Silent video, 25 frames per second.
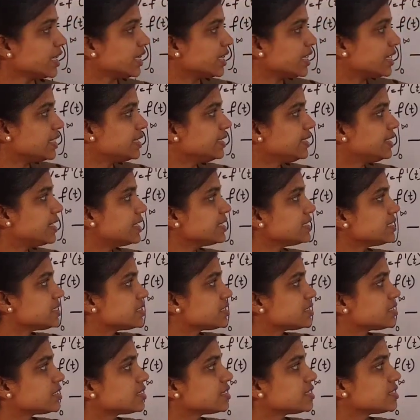It
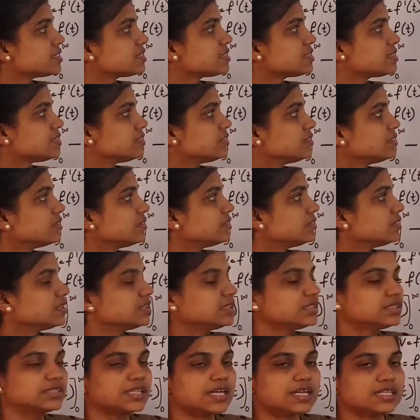
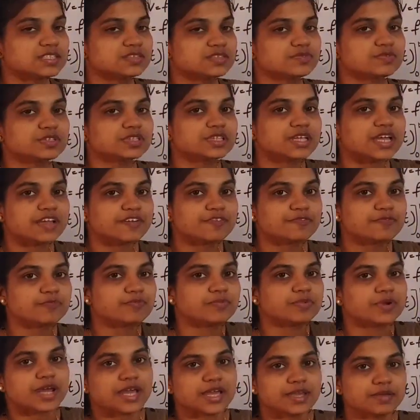starts with f
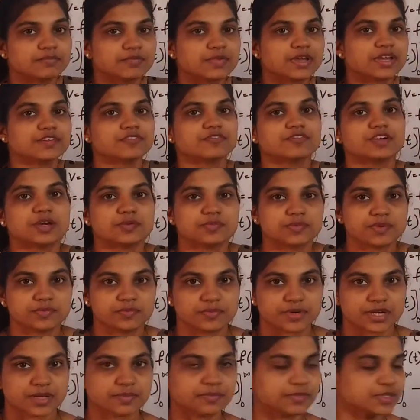prime, f double
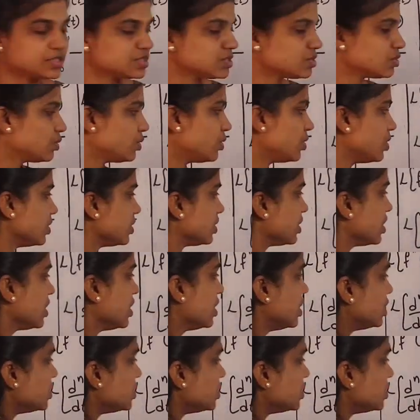prime and so on.